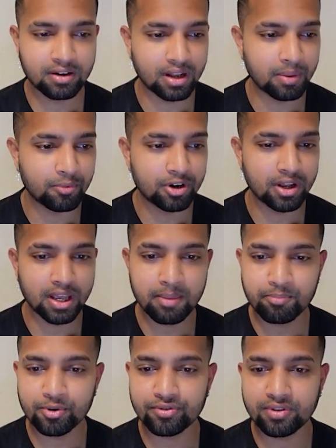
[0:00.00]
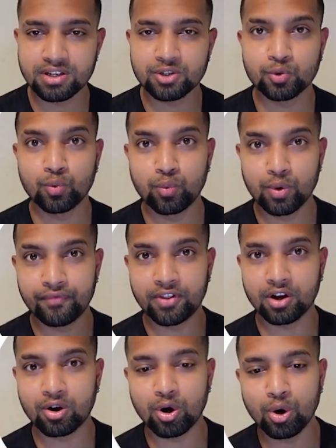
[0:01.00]
and I'm gonna input this with
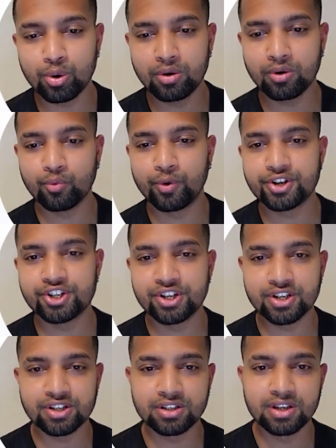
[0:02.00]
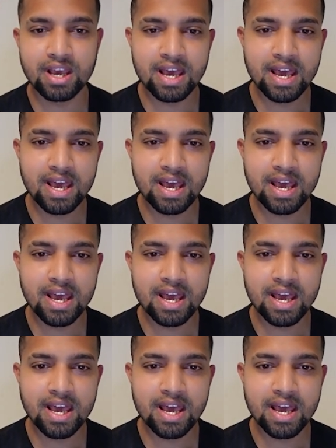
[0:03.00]
the code which is